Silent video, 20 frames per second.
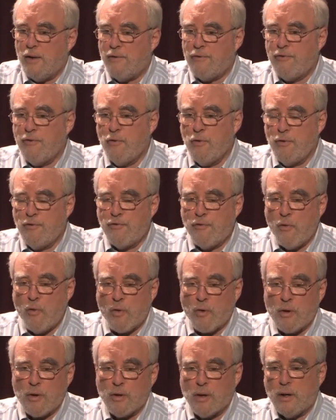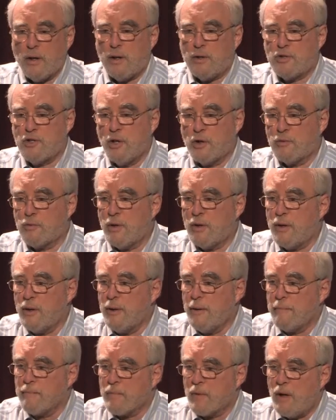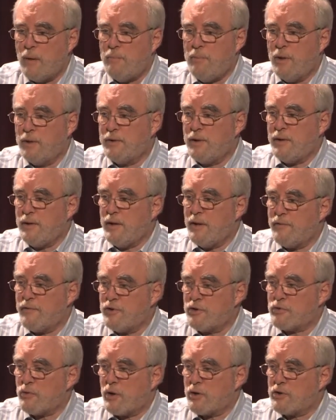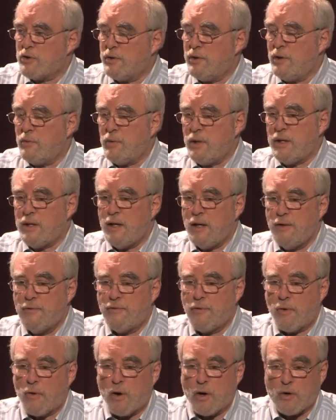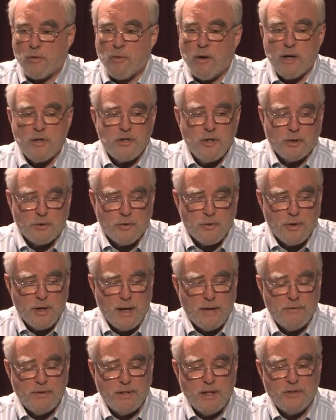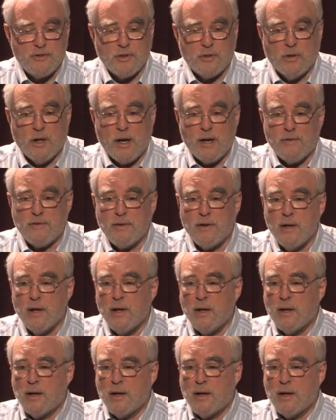food for children, building the infrastructure that we need for our grandchildren to have a decent life.